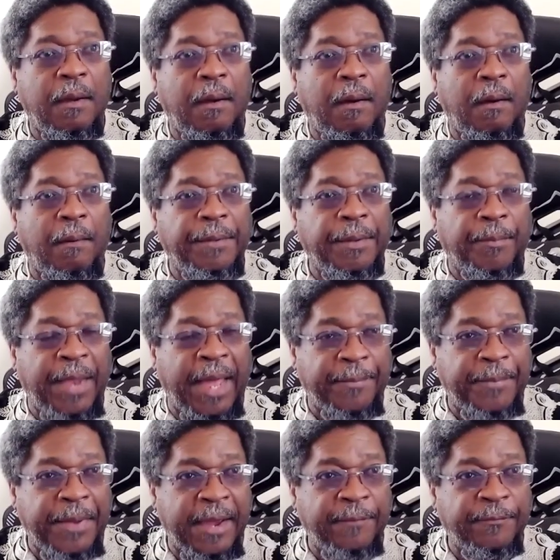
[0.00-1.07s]
the
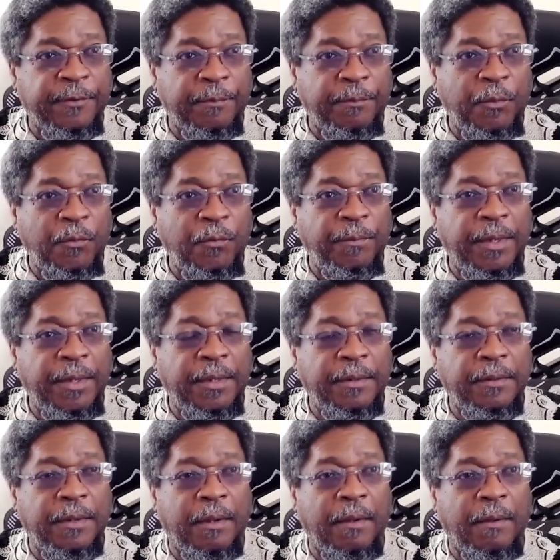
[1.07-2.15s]
Black Panther movement,